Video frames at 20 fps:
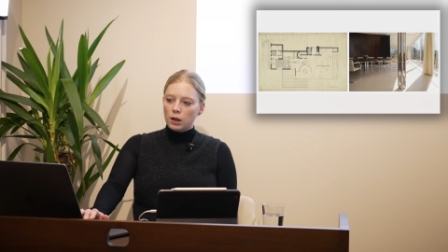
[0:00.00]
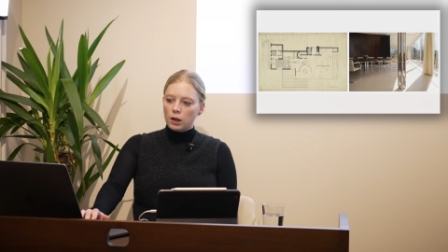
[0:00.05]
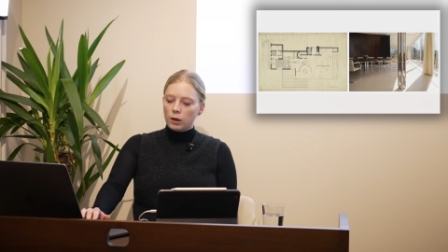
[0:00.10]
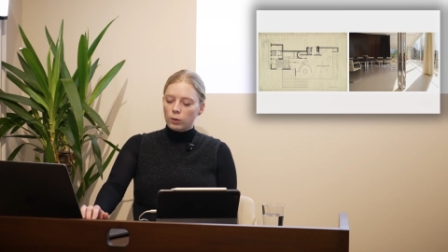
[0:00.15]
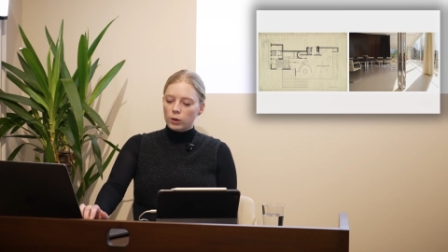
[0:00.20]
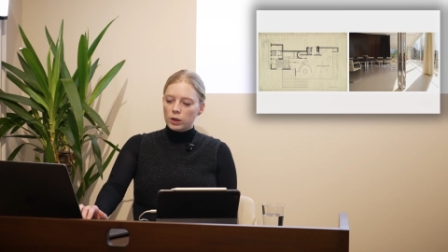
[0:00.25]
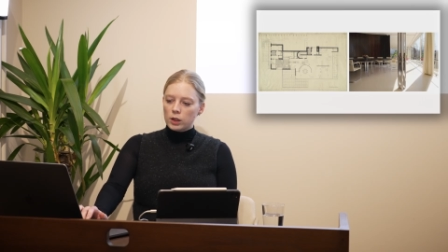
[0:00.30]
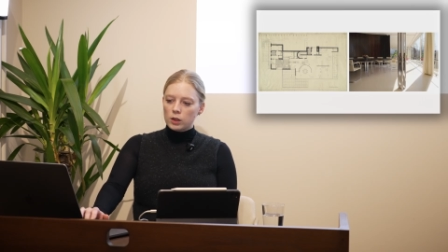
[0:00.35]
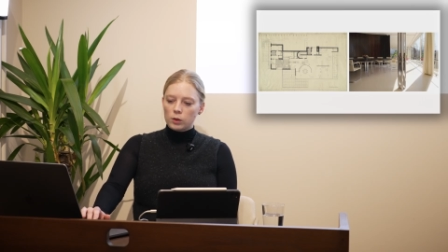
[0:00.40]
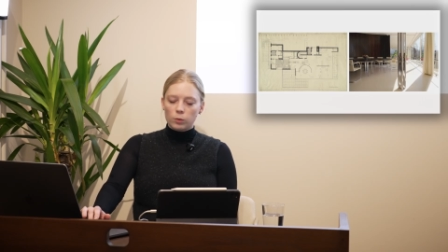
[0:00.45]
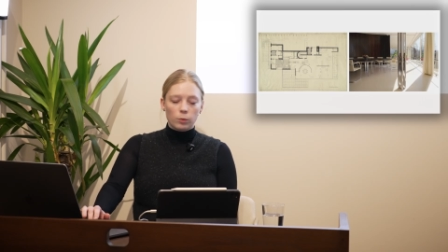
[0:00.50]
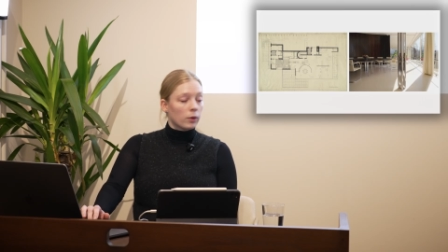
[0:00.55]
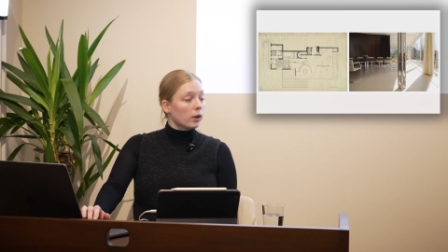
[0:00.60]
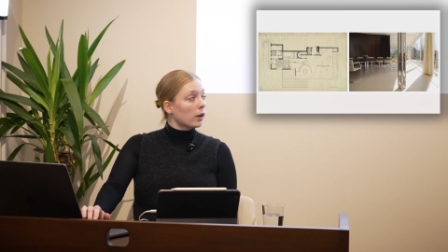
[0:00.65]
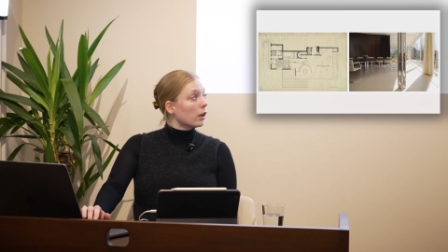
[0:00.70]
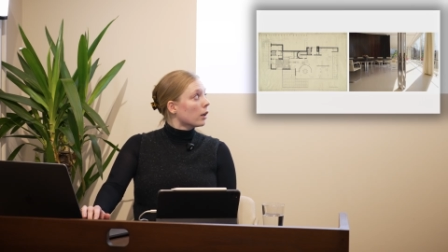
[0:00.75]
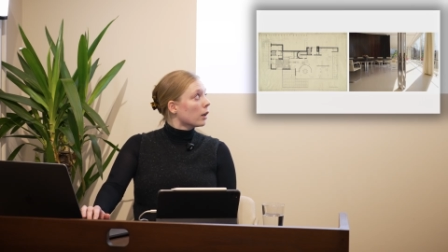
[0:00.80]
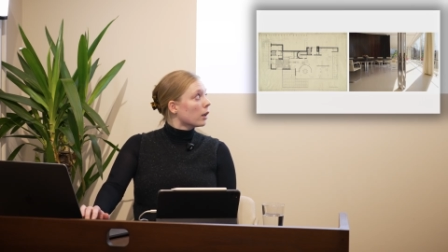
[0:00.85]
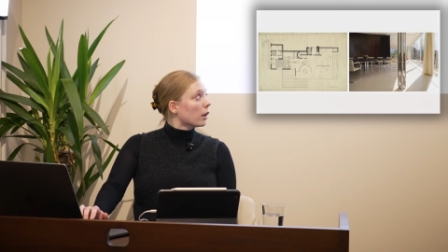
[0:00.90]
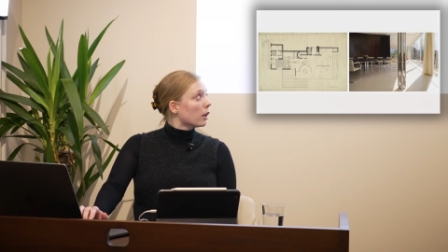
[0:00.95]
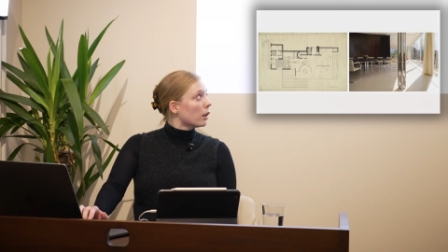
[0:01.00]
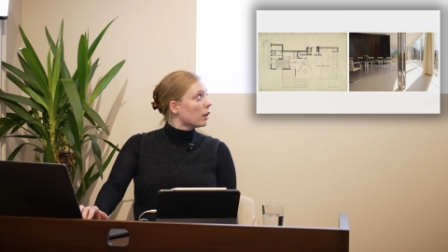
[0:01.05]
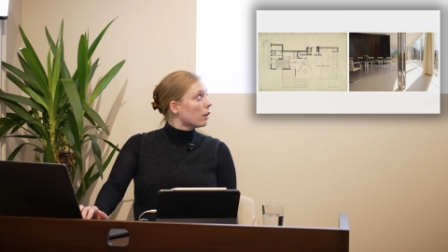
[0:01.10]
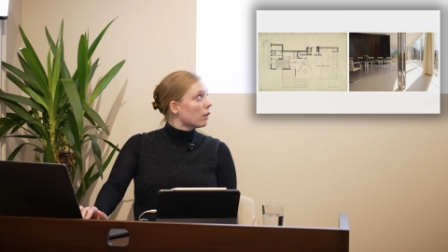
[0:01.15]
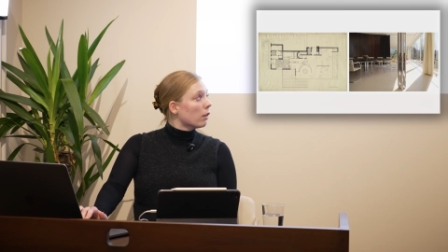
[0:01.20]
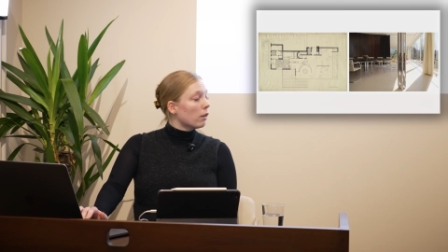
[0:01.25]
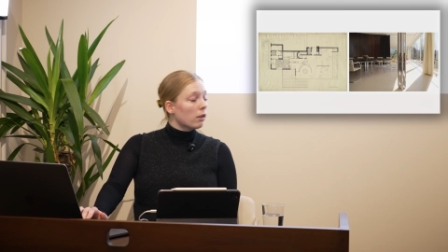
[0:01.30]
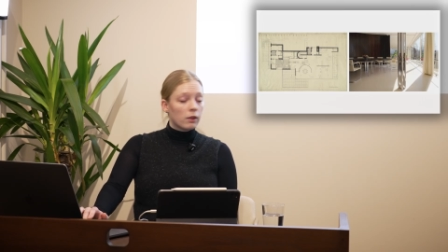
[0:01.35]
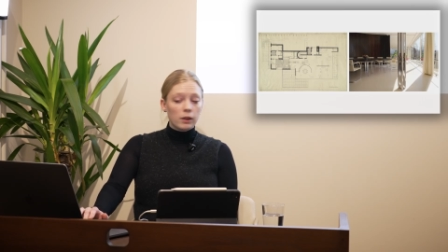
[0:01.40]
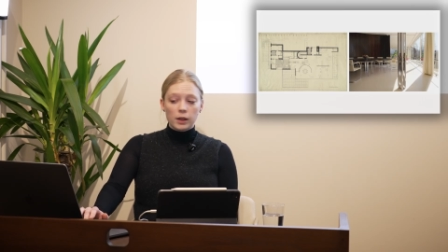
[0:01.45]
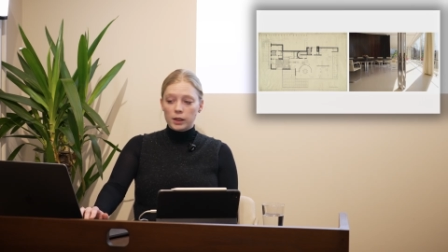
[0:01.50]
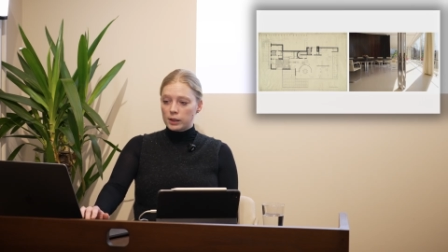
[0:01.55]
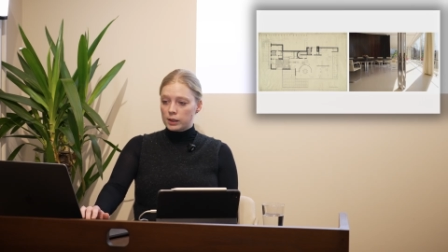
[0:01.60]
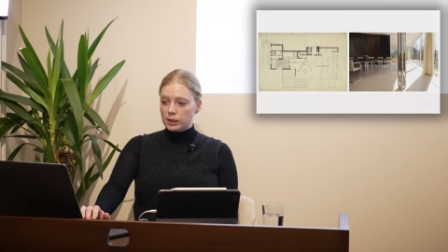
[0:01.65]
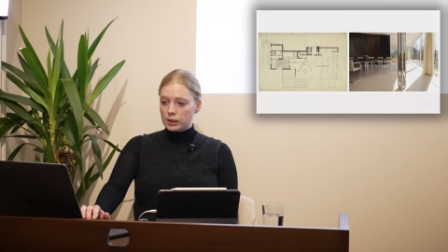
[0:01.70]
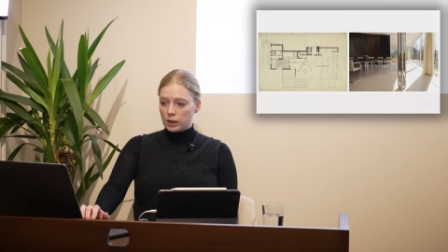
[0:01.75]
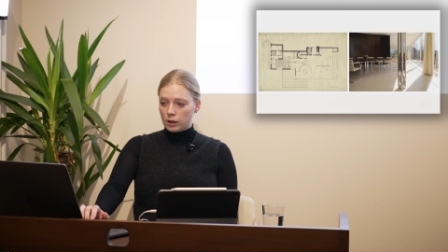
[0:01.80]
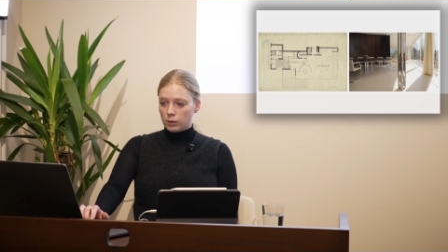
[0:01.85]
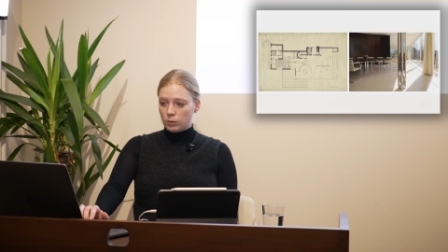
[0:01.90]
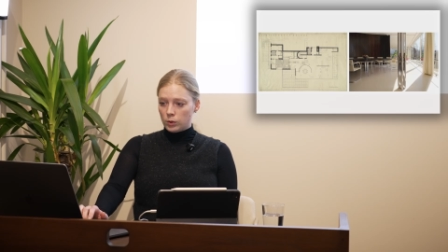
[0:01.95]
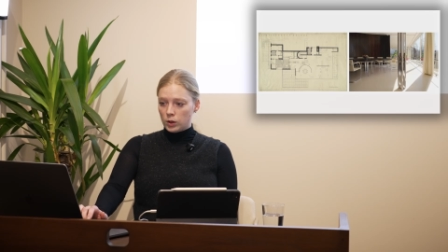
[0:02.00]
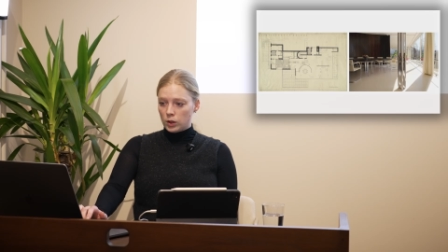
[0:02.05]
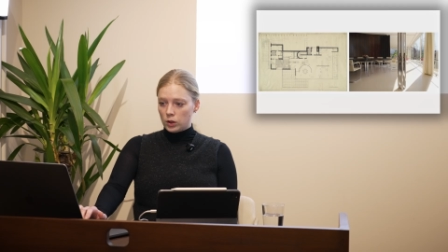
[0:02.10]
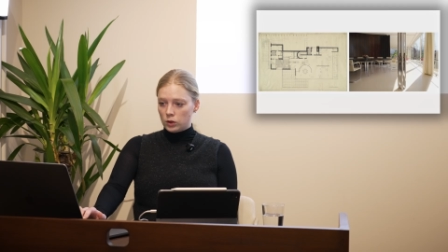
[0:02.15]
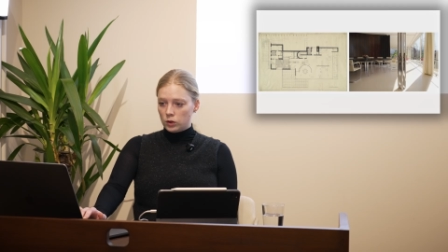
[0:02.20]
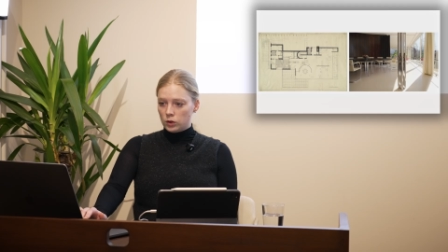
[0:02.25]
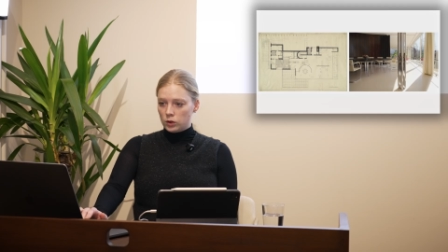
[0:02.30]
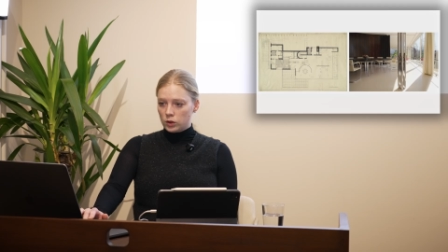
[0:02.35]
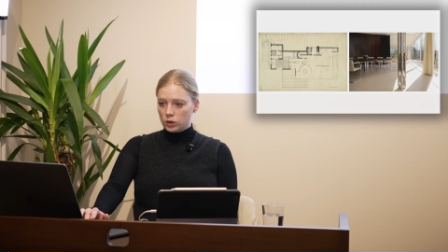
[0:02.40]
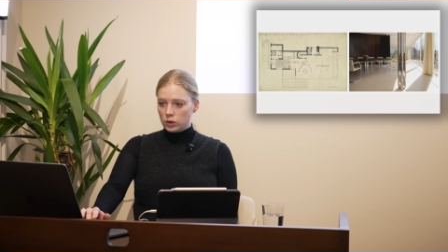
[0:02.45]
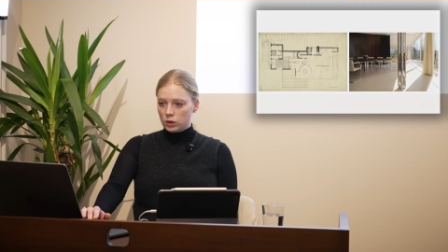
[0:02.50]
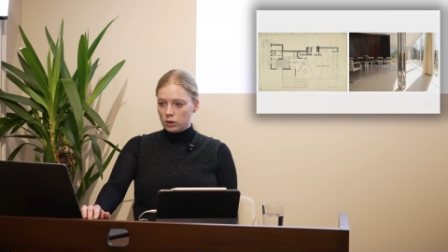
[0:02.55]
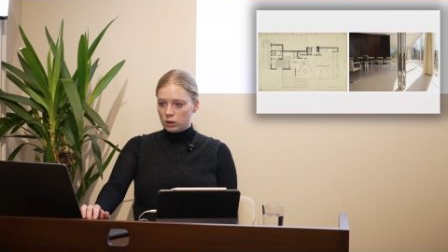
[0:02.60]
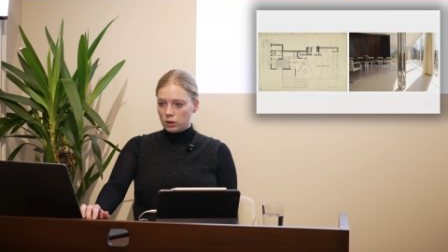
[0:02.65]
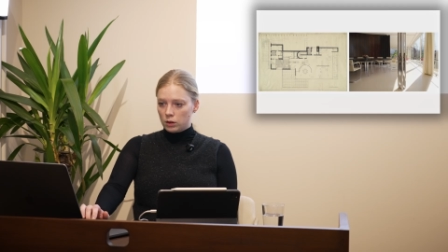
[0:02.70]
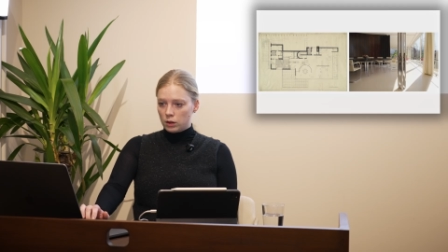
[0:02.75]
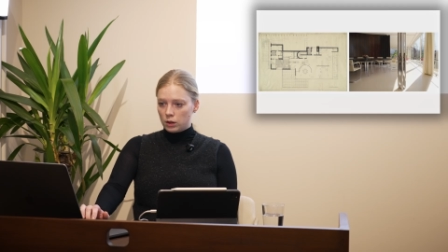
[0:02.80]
wanted to bring this image